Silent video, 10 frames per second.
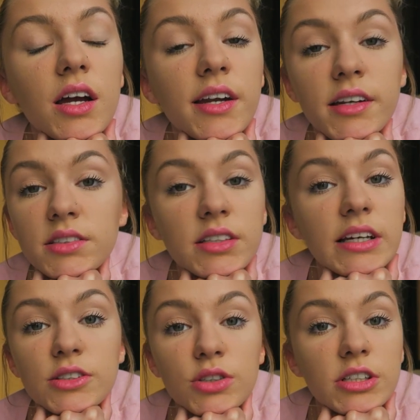it doesn't
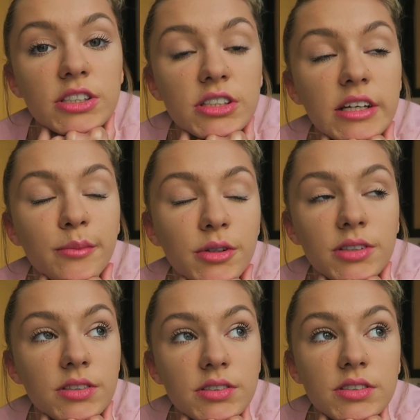get sorted today
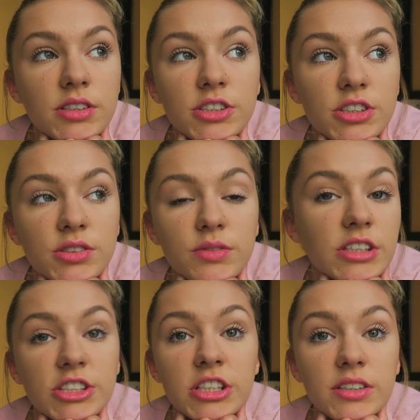because they're just
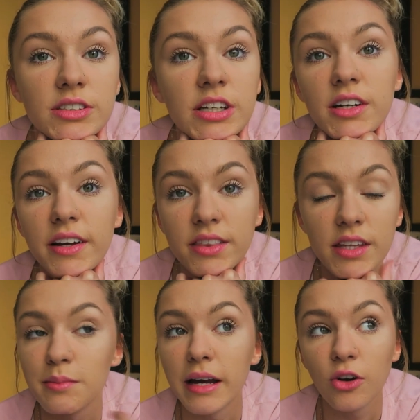really chilled here and
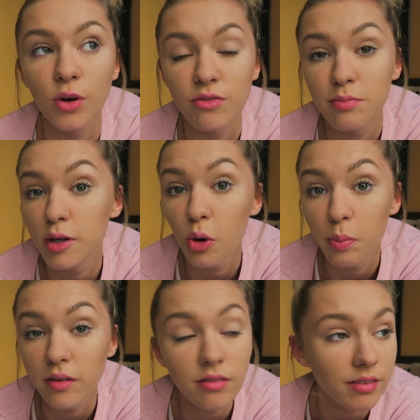they might not even be
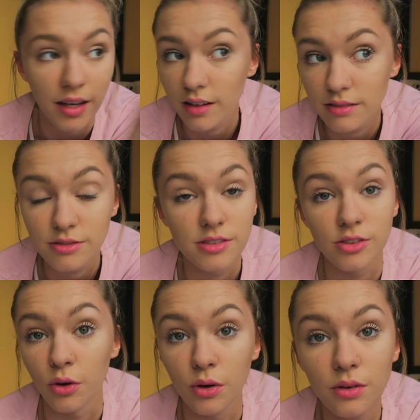open, like,
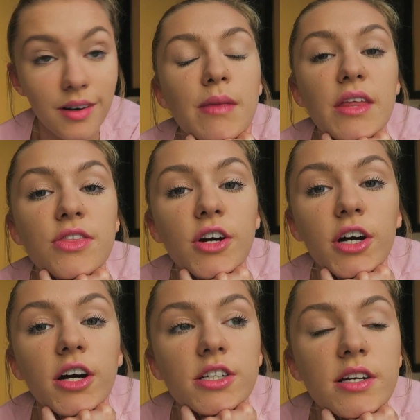don't know. My
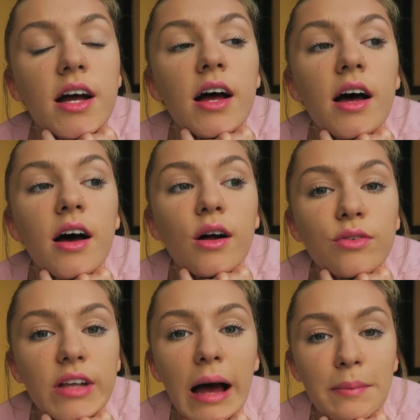third
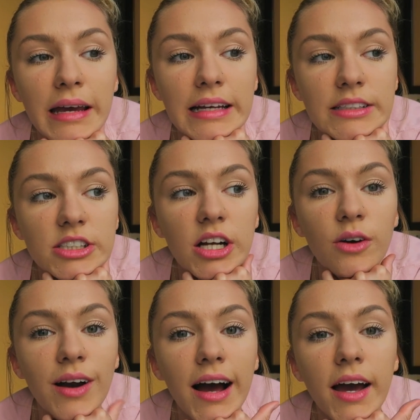flatmate
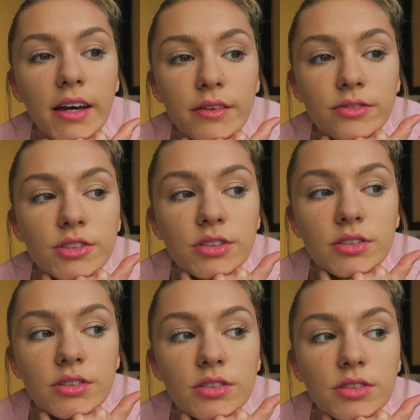arrived
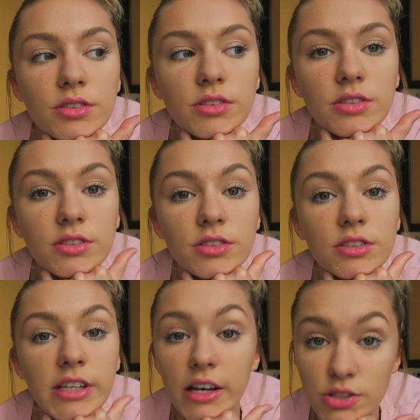
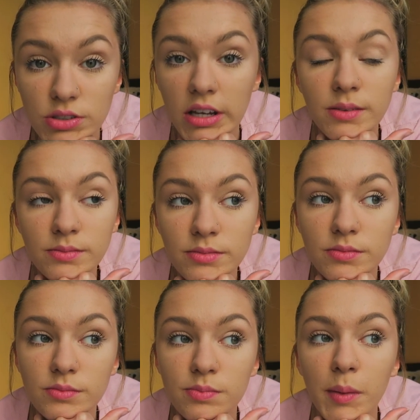yesterday,
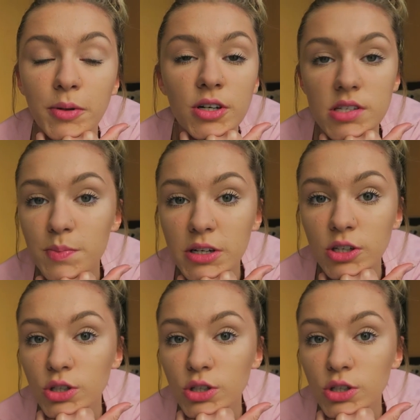but because I've been at